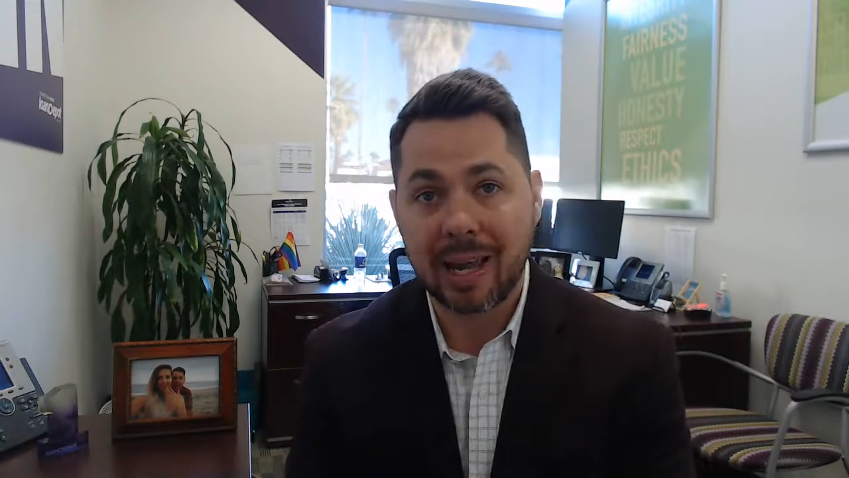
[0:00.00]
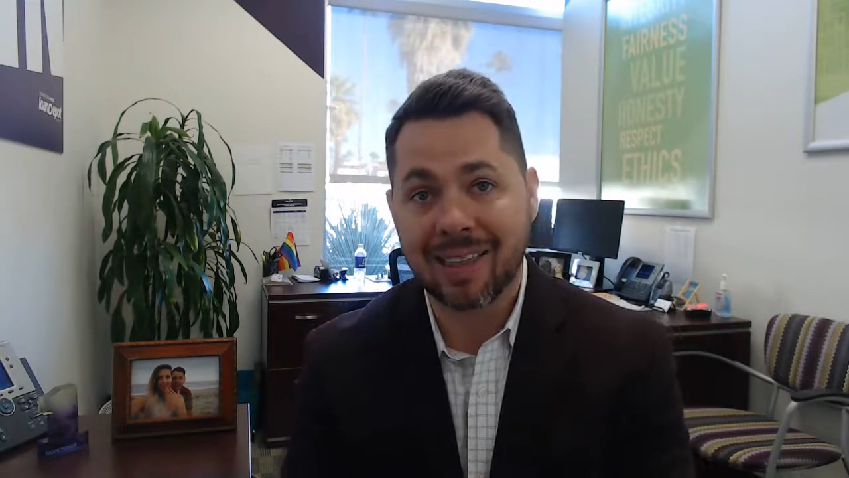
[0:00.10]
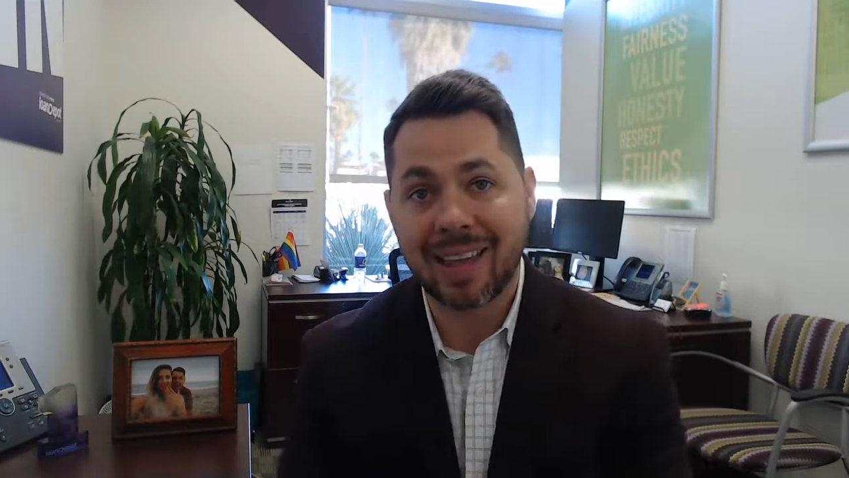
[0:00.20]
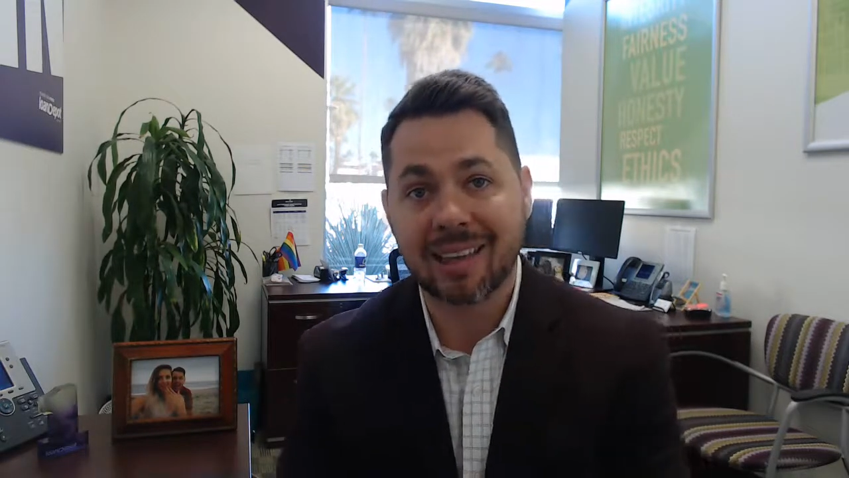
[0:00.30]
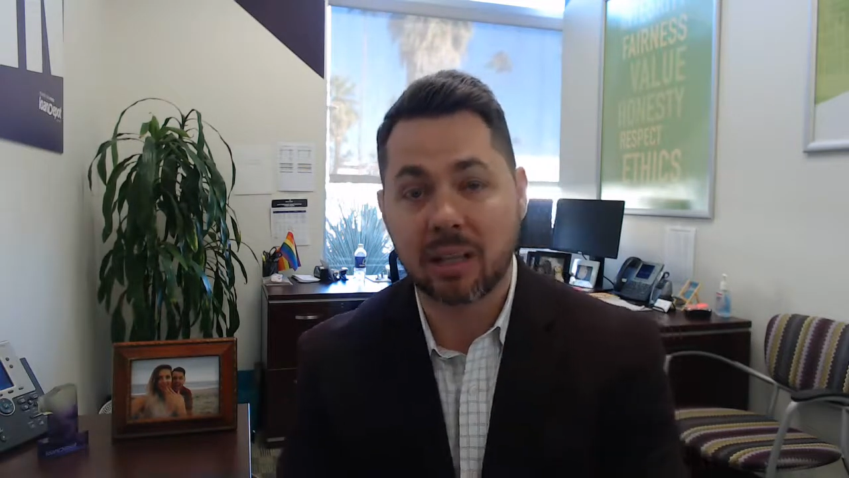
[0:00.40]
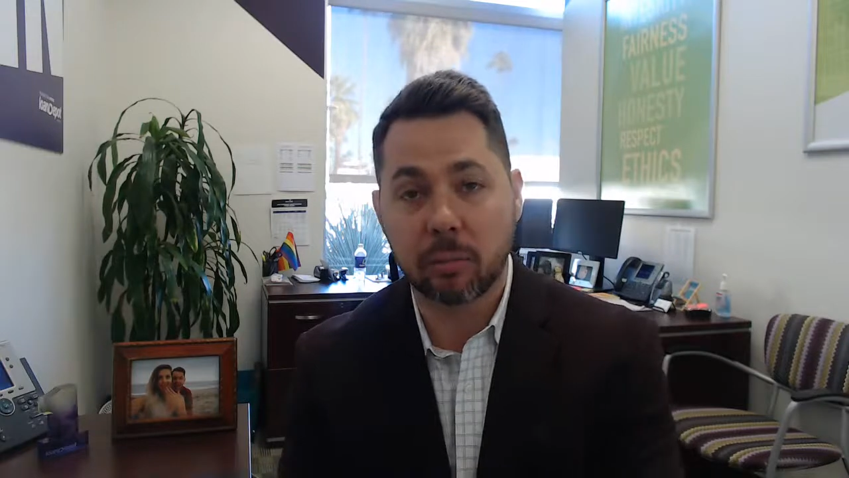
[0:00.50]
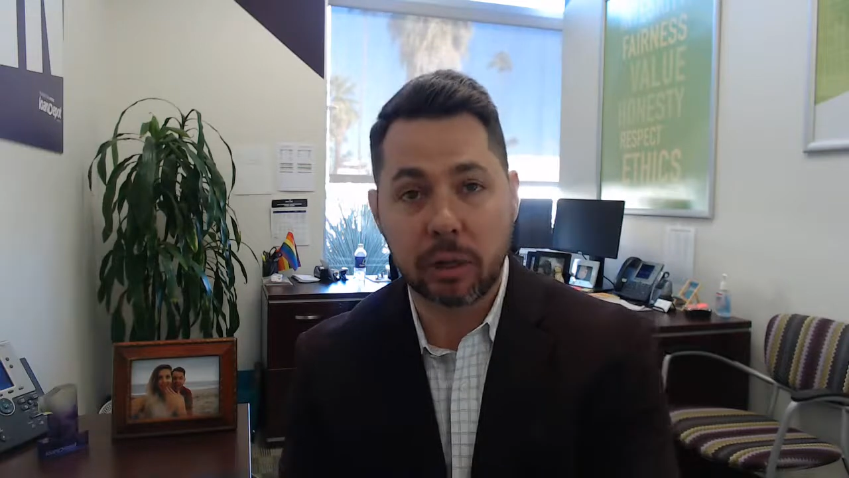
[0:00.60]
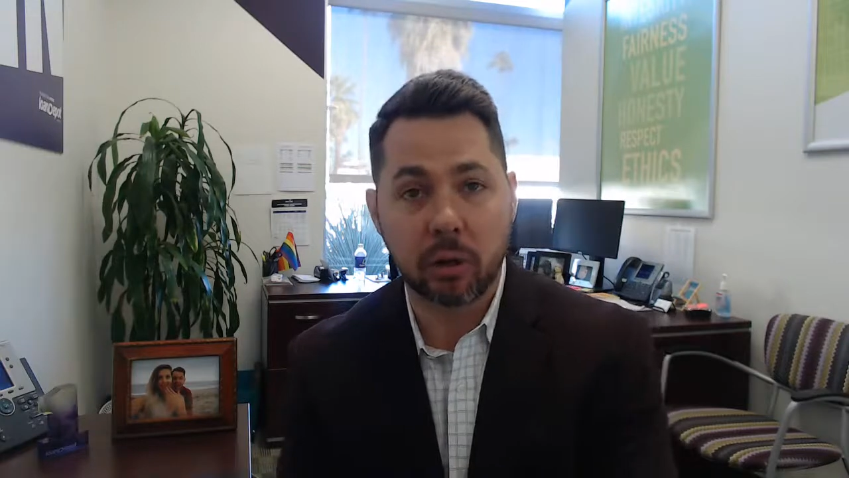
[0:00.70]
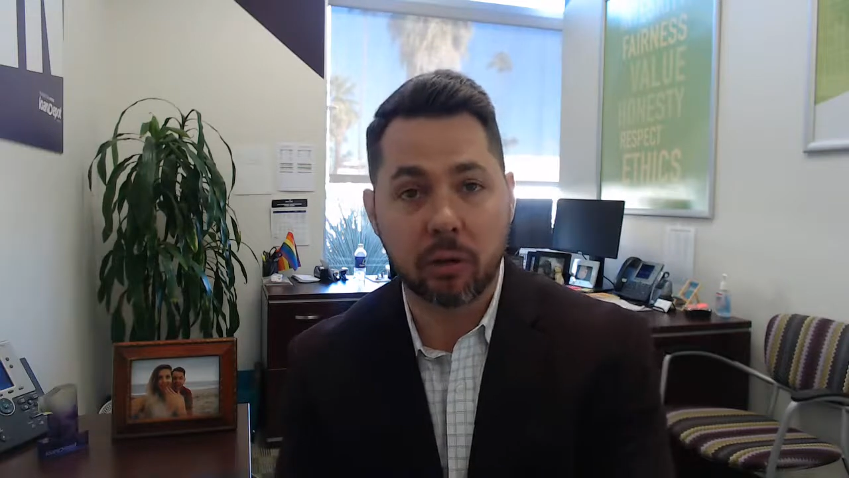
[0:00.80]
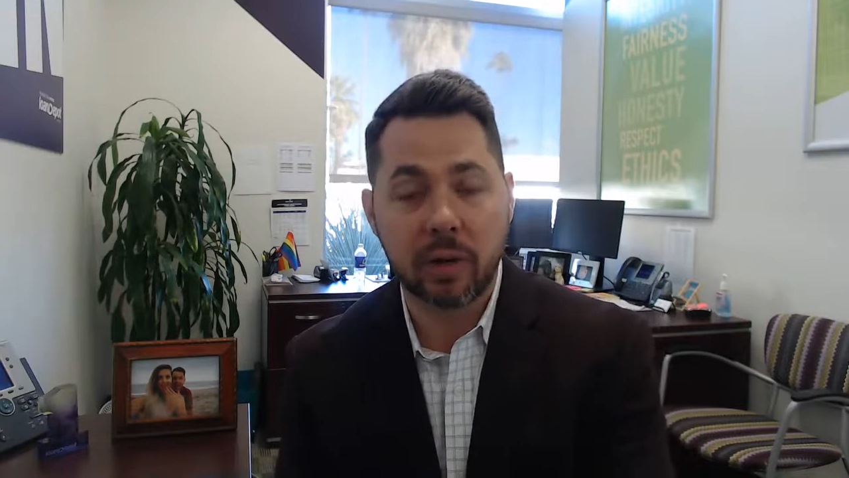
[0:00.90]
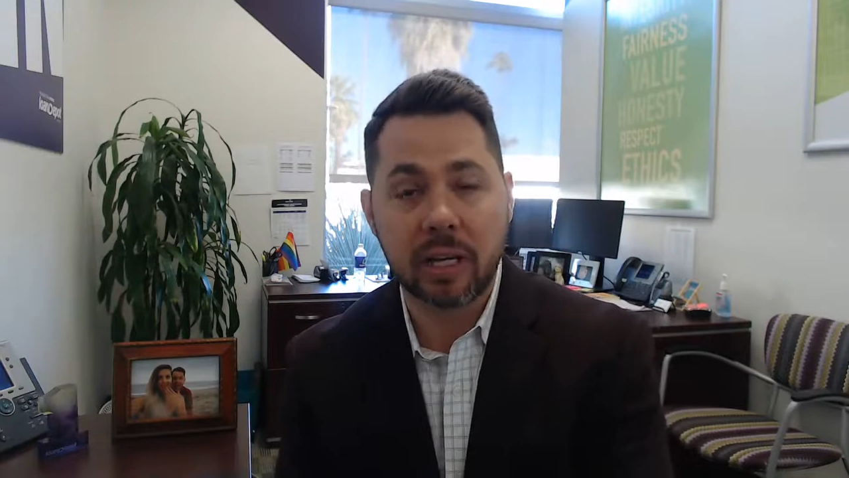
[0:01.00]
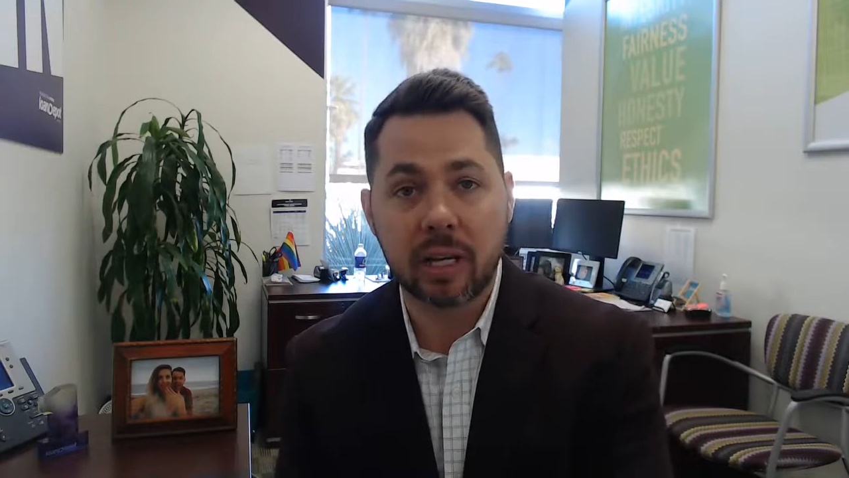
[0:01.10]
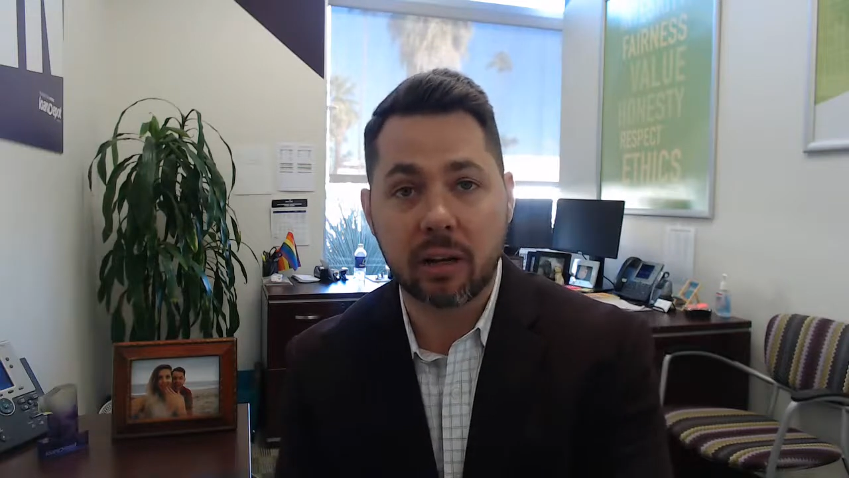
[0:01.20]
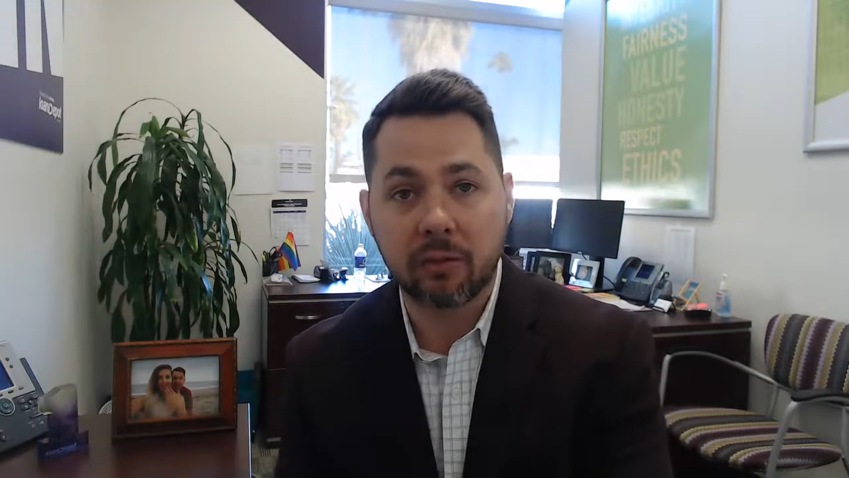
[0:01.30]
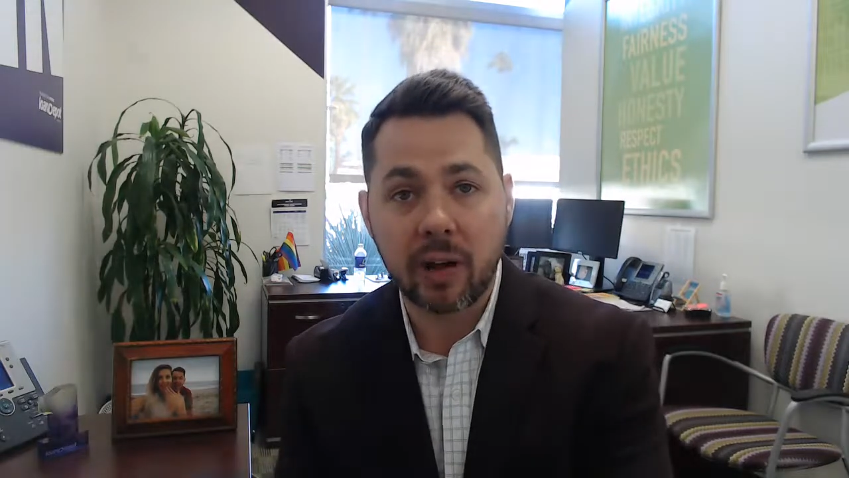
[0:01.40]
and then to the Bureau of
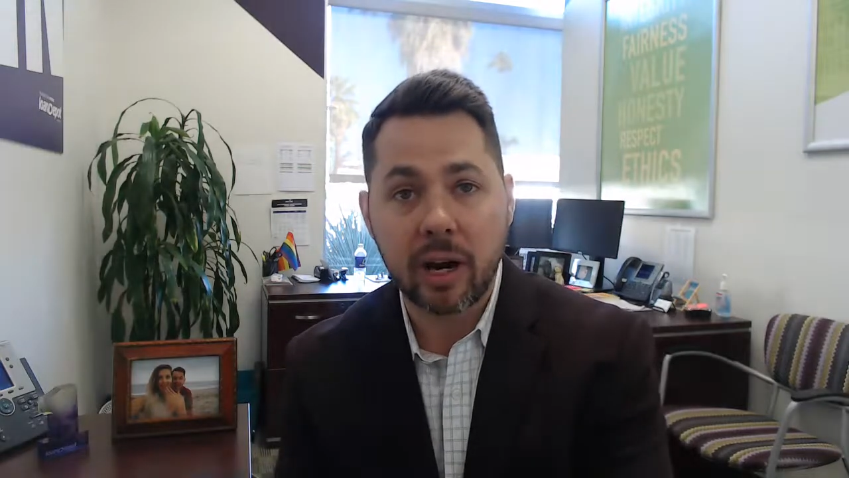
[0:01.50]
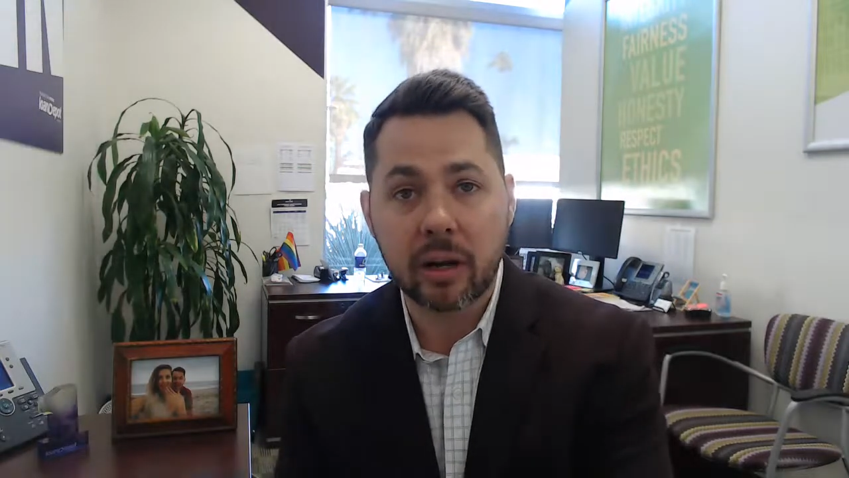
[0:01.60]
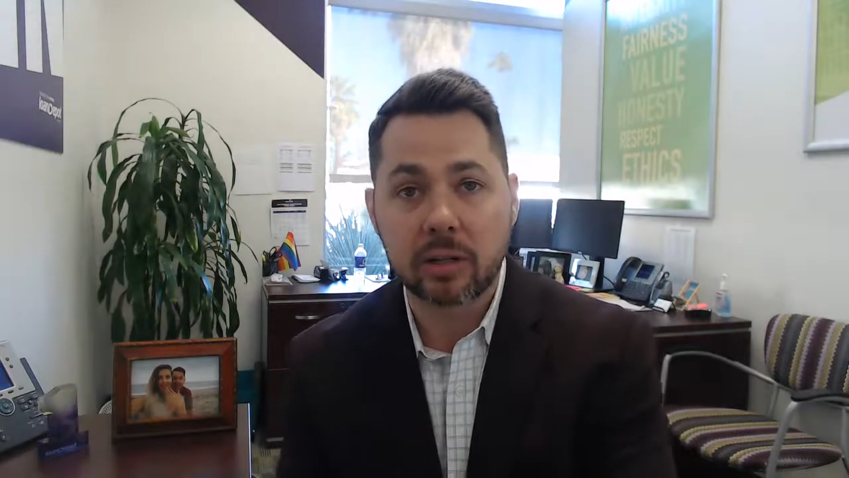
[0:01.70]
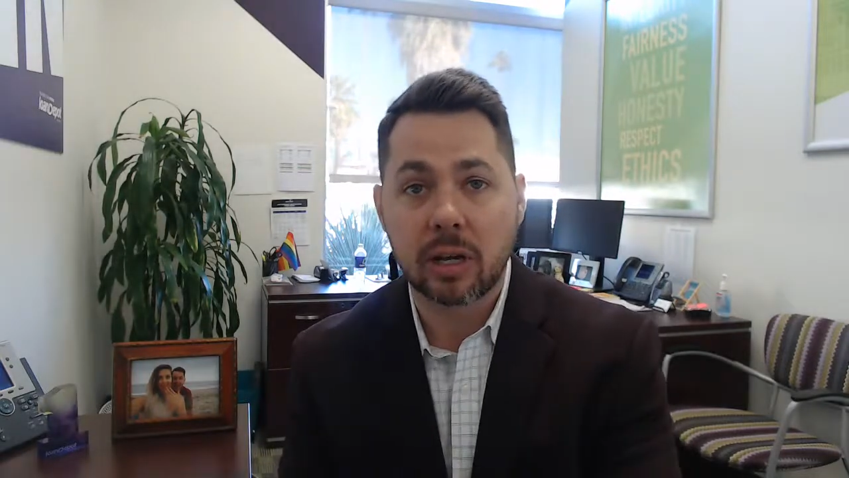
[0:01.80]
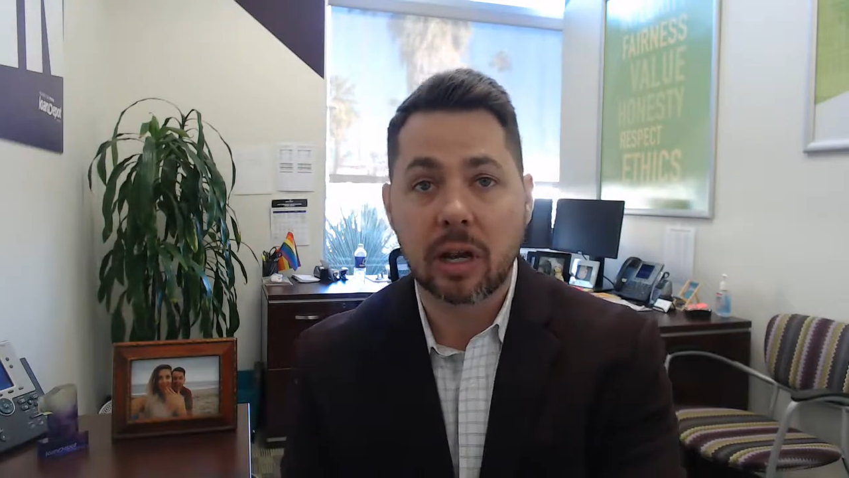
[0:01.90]
Indian Affairs,